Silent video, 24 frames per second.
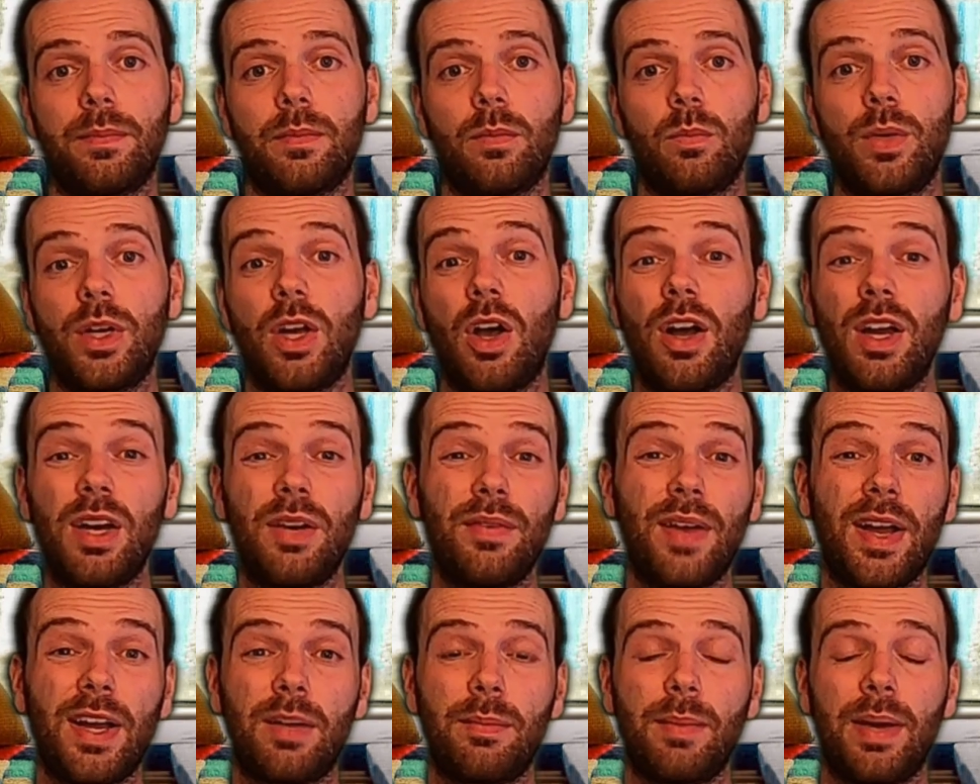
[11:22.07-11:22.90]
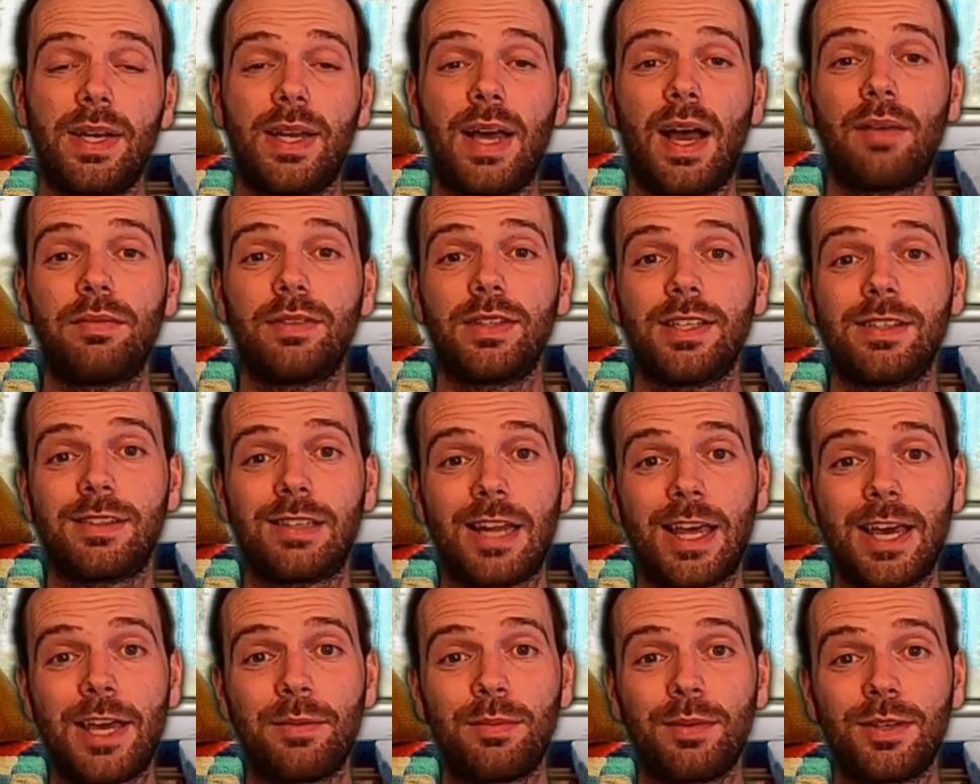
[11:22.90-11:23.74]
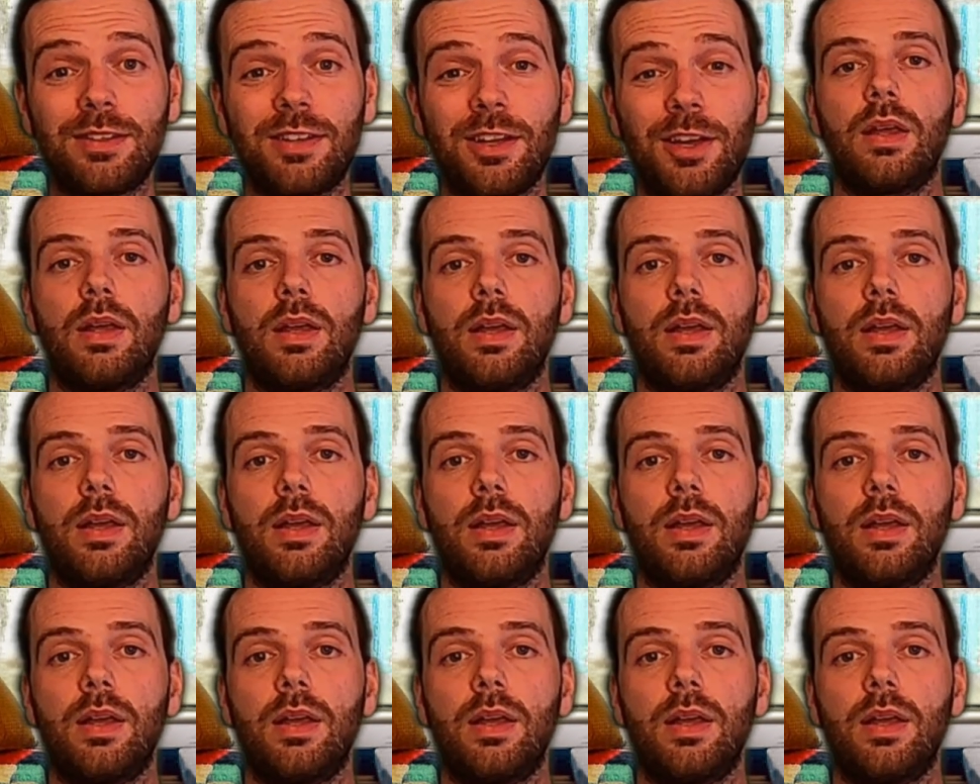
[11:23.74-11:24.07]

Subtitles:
We highly recommend having this labelled.